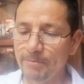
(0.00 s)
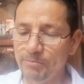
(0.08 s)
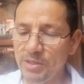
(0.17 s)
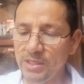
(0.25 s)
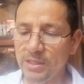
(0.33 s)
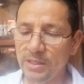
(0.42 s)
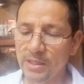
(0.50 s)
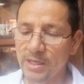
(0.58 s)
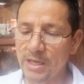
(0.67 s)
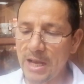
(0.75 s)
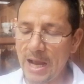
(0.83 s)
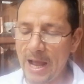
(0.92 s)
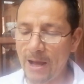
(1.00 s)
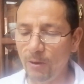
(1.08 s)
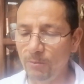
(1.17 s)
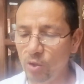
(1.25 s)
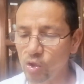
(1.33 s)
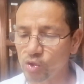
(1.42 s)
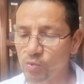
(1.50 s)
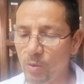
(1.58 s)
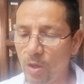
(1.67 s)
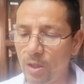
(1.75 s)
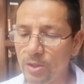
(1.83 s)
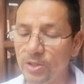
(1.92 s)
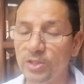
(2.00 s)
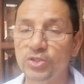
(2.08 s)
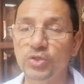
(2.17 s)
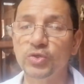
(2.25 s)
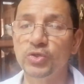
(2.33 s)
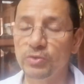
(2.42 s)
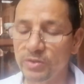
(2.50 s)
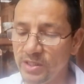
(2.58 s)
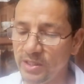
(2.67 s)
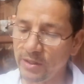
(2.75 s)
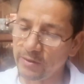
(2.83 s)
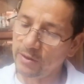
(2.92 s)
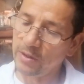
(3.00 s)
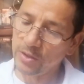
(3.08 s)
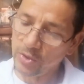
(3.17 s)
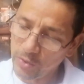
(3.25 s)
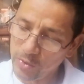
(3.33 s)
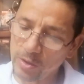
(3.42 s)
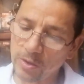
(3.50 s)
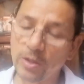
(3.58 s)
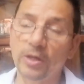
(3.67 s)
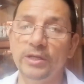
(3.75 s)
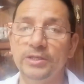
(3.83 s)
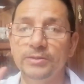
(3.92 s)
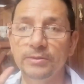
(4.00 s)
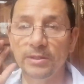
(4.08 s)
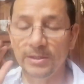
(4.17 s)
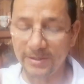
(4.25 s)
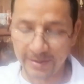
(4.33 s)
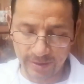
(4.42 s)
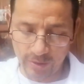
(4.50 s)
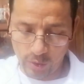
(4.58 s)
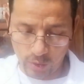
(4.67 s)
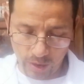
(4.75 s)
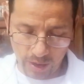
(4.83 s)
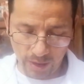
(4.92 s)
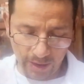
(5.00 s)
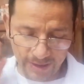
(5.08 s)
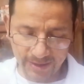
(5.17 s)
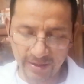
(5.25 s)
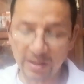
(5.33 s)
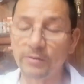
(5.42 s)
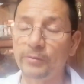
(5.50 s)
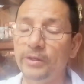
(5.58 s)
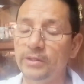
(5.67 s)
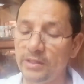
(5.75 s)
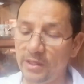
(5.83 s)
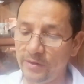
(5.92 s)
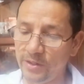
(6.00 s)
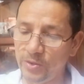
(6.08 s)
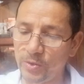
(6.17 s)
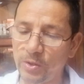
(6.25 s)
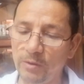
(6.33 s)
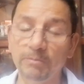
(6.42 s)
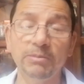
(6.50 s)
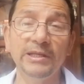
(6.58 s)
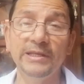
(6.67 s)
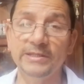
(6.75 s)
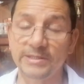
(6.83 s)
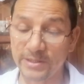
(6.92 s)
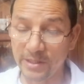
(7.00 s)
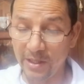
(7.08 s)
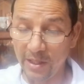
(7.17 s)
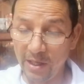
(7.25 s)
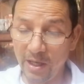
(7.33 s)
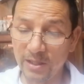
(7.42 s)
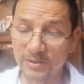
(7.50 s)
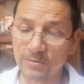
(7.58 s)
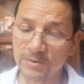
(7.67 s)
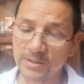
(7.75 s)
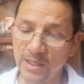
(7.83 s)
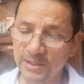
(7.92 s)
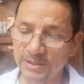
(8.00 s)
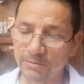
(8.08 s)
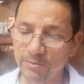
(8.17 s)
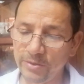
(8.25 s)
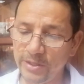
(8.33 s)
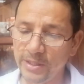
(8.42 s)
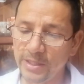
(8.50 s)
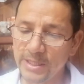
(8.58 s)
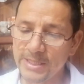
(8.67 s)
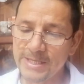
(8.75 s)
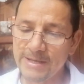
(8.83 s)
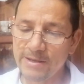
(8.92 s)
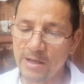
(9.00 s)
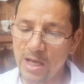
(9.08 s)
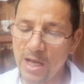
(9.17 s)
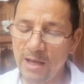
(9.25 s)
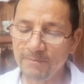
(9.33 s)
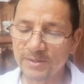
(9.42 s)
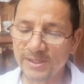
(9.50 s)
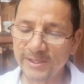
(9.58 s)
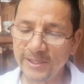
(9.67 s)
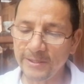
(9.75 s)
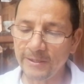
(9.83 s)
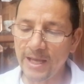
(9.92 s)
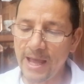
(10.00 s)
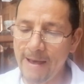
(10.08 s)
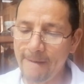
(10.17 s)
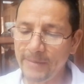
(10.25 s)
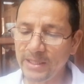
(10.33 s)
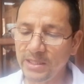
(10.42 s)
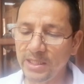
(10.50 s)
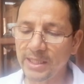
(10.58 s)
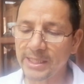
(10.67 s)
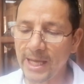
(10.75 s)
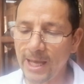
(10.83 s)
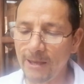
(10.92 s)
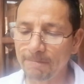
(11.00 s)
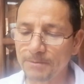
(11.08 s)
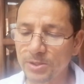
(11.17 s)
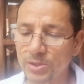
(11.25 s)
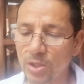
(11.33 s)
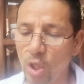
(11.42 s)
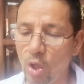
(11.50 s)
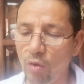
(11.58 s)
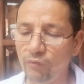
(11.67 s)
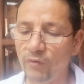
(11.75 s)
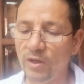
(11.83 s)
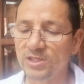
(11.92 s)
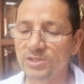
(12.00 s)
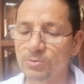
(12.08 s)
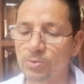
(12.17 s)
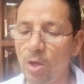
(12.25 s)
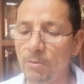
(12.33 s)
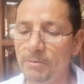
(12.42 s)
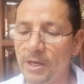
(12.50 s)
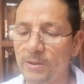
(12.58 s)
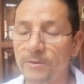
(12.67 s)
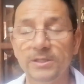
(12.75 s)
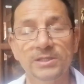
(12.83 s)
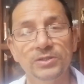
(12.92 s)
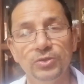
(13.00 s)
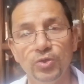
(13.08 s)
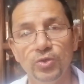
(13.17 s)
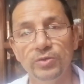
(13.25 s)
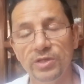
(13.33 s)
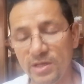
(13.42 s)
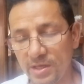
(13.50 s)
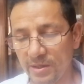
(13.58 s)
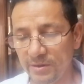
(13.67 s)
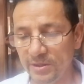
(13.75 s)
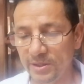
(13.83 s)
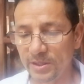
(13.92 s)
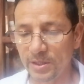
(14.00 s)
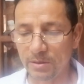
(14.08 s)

B, how much water do you need? You're gonna listen and read, and then you complete. Exercise 3. C, how many cups of strawberries do you need?